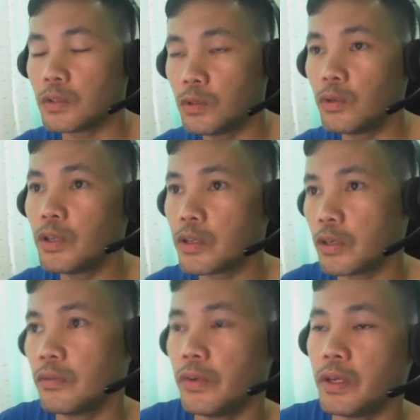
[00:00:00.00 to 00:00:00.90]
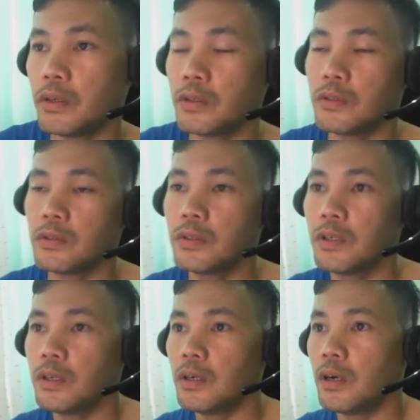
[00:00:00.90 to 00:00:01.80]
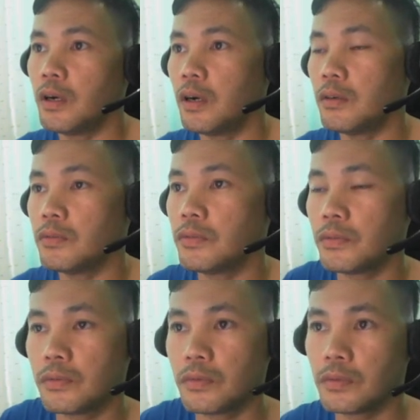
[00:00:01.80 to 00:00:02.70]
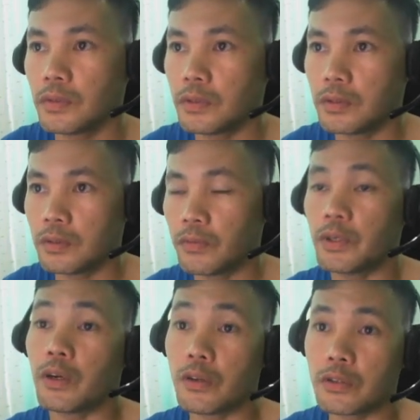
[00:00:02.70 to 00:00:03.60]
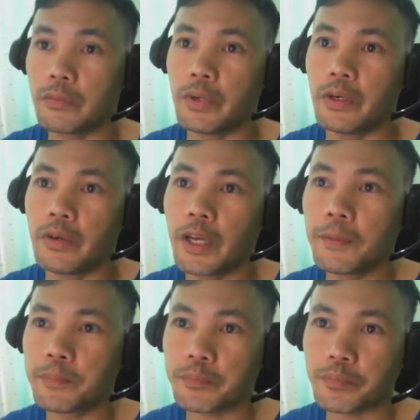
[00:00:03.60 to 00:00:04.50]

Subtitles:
do the serving of for the customer. Okay,